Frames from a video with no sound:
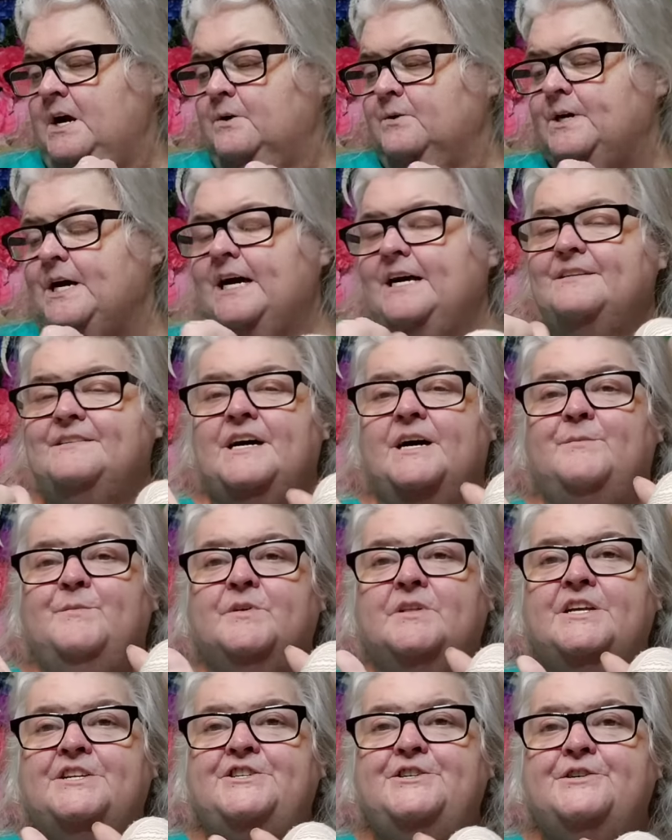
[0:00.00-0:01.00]
guys, I'm
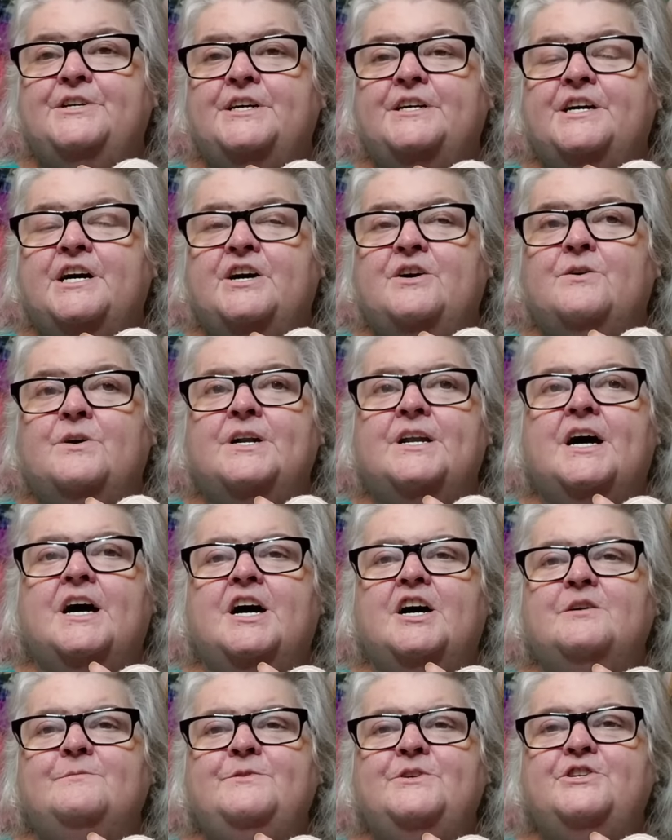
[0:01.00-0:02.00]
gonna let you get going. I
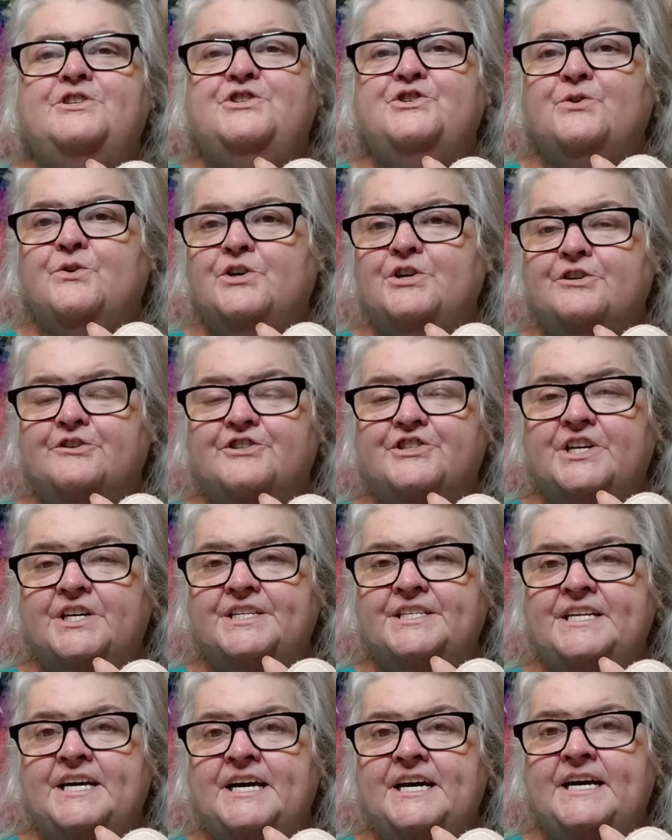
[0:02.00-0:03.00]
hope you enjoy your
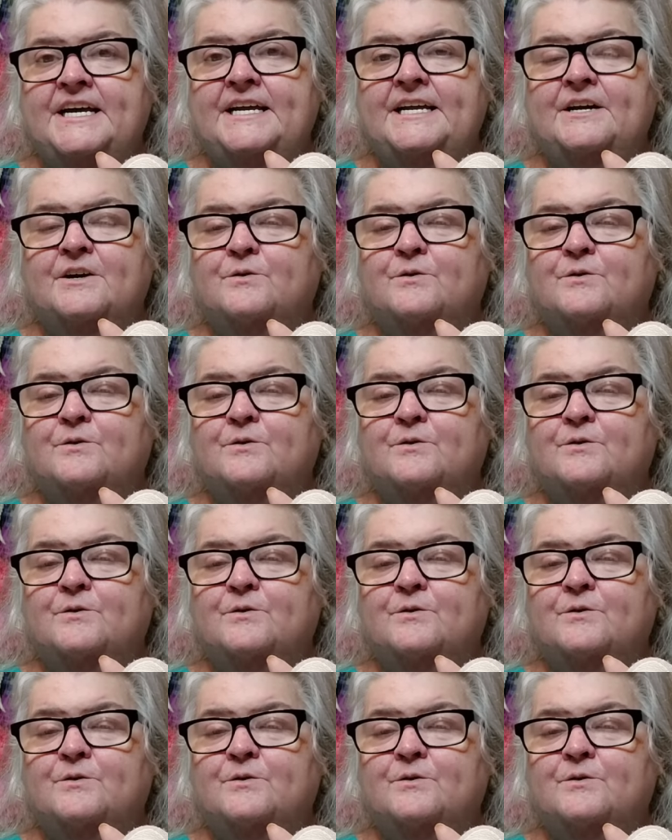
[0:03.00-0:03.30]
Sunday